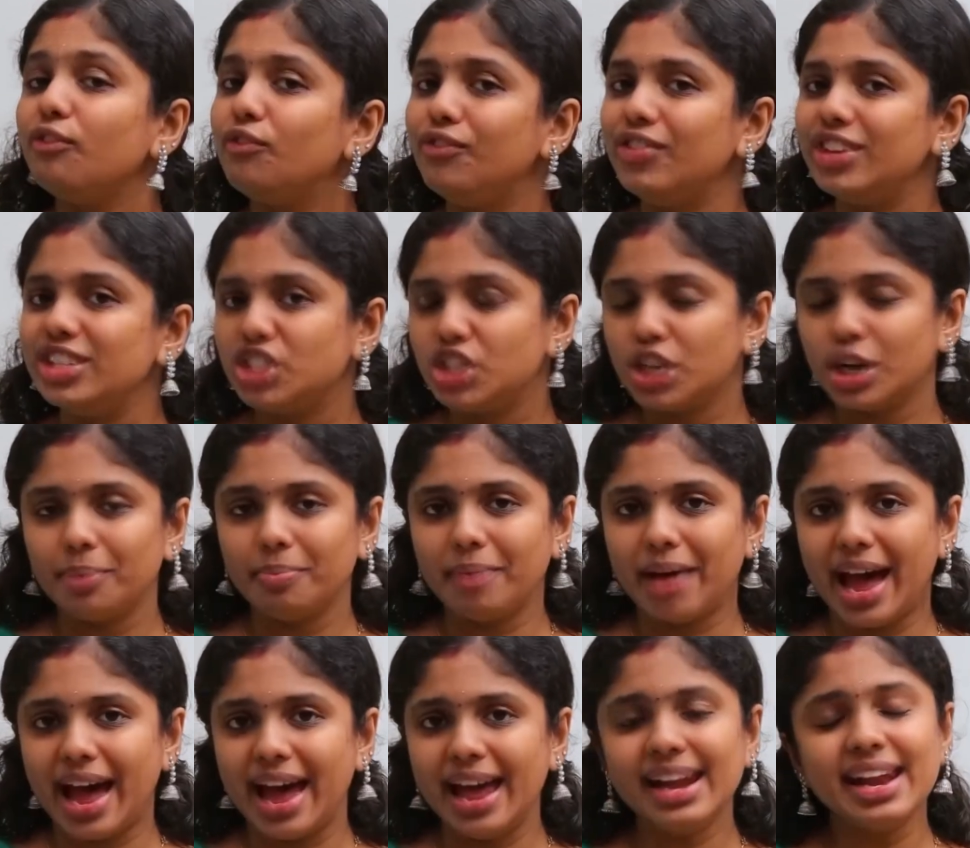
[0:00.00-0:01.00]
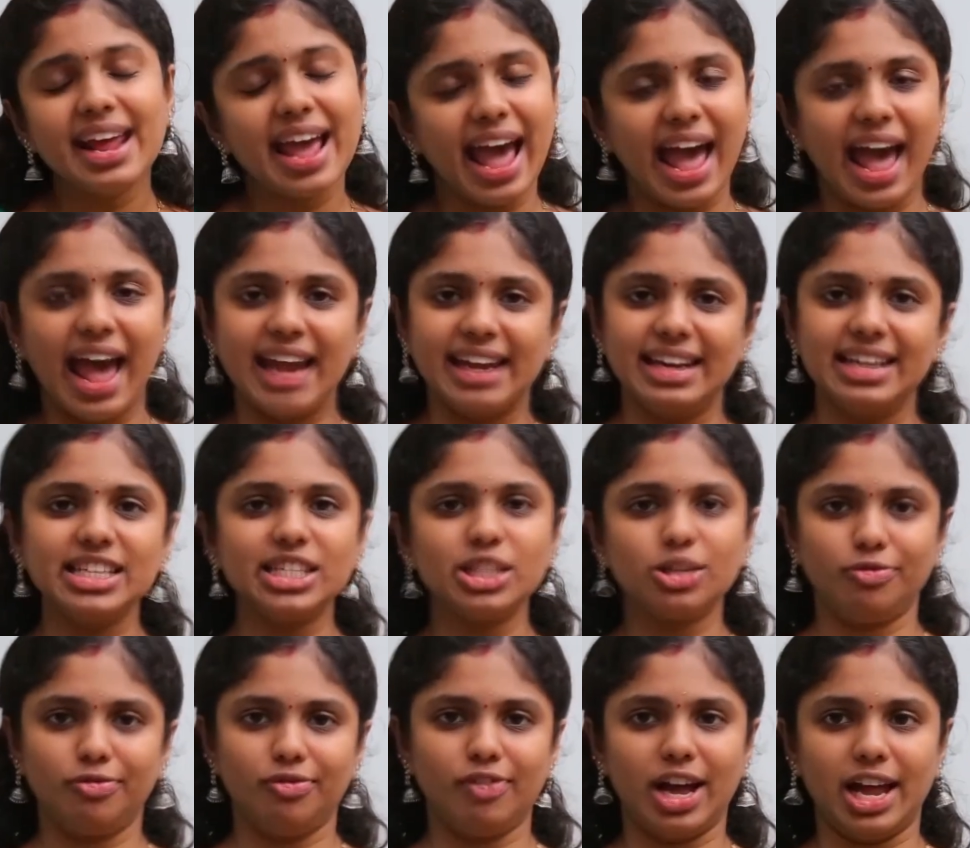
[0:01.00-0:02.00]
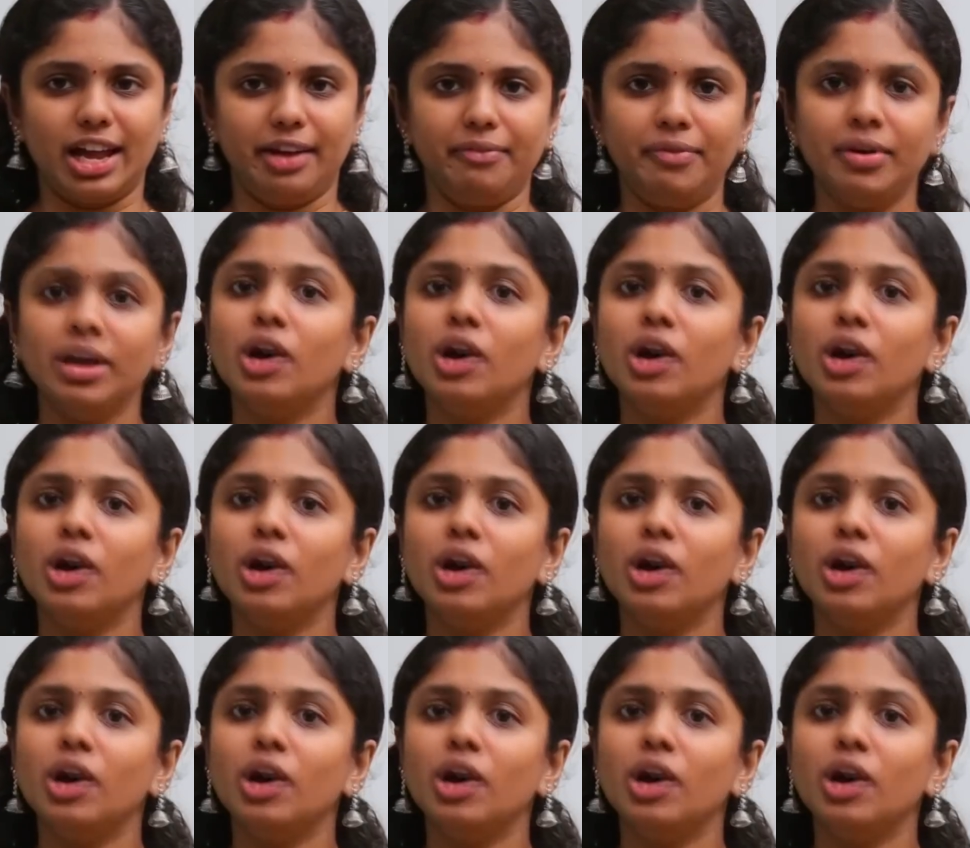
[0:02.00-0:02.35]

fisherman and his wife.